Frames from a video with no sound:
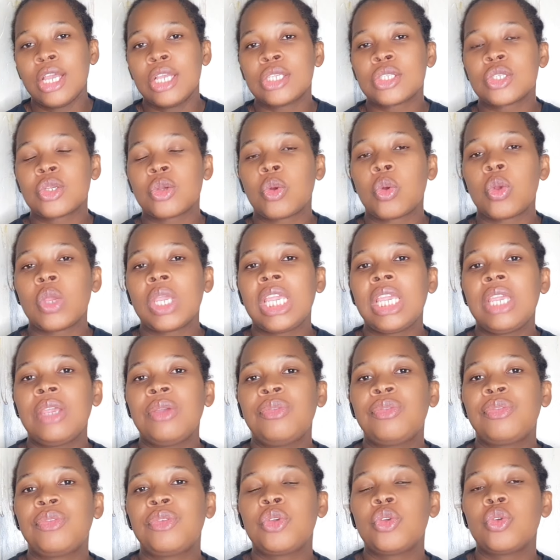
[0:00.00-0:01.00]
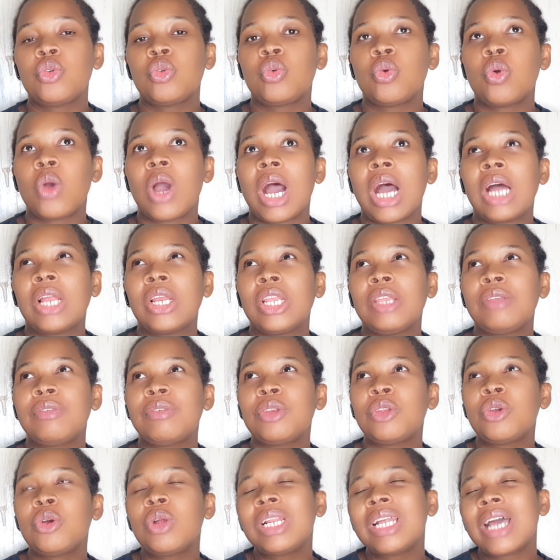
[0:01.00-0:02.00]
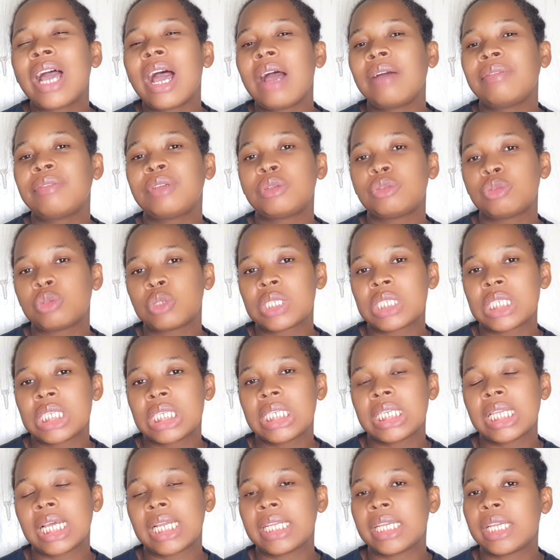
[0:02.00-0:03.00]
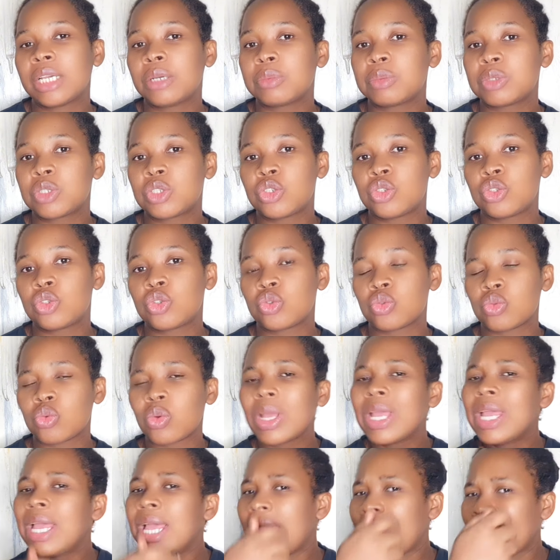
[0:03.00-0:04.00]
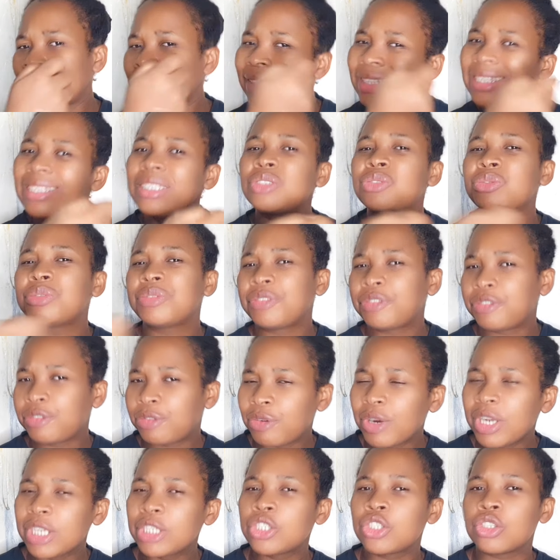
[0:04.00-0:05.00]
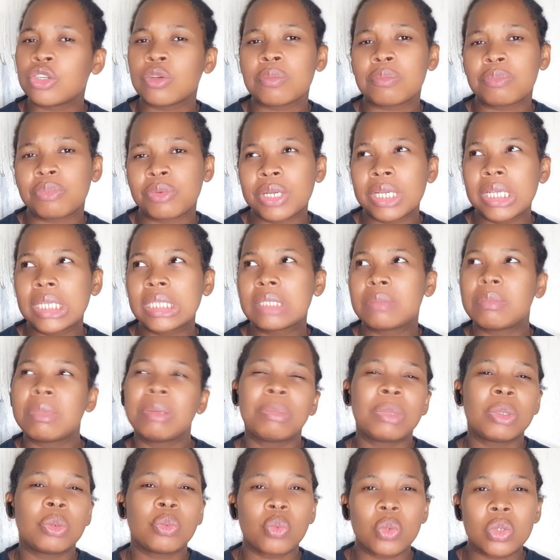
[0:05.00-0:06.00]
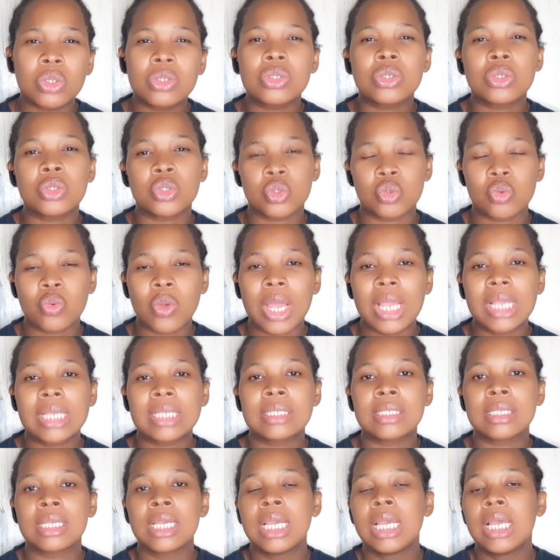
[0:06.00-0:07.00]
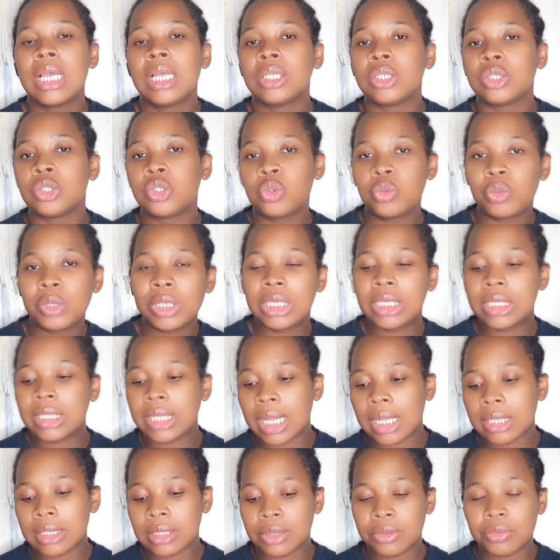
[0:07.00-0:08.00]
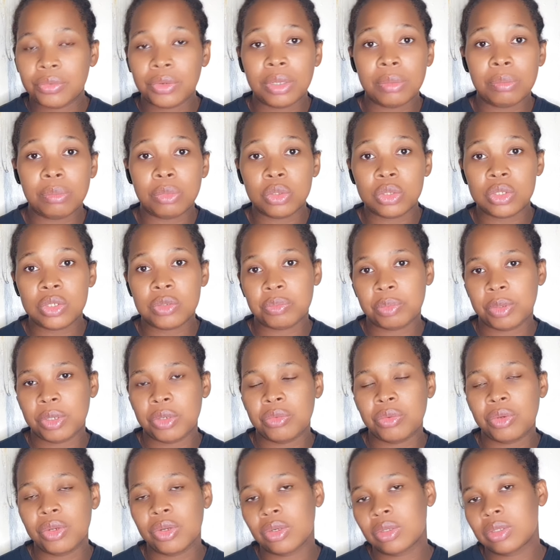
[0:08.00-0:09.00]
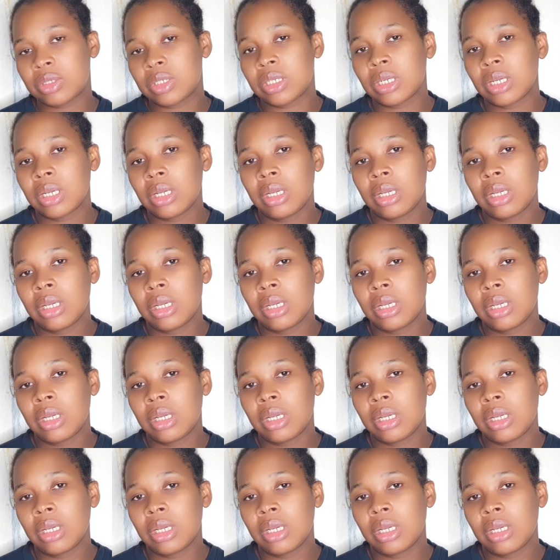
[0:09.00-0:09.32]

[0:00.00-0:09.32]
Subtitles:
So if you don't have a routine that helps you to at least refresh your braid maybe once or twice during that 3 months period,